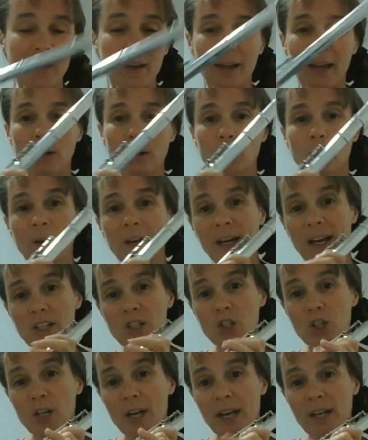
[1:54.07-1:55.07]
And when I
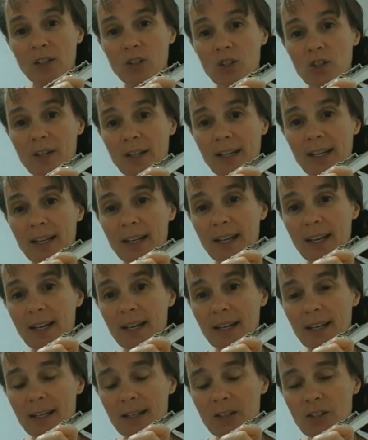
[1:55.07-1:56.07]
change the
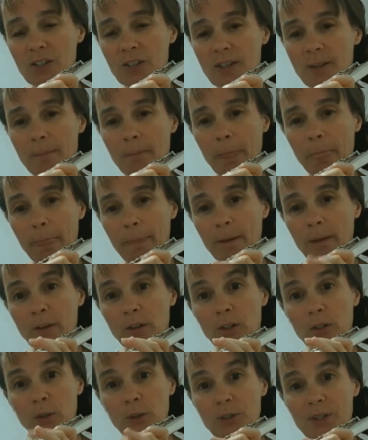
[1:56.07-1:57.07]
keys,
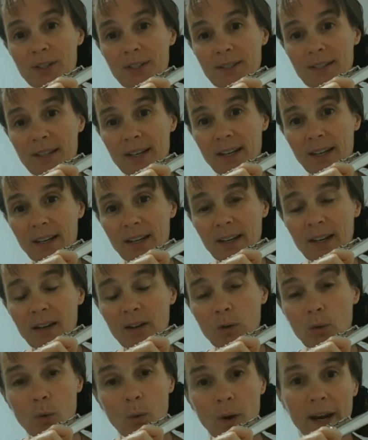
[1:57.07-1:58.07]
you'll
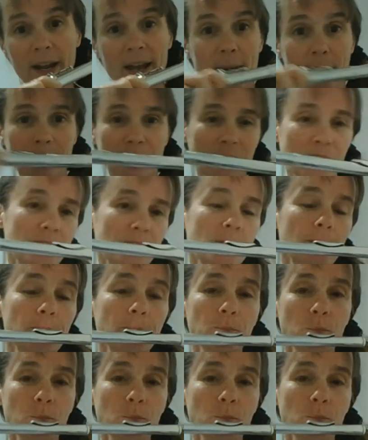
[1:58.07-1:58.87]
see what happens.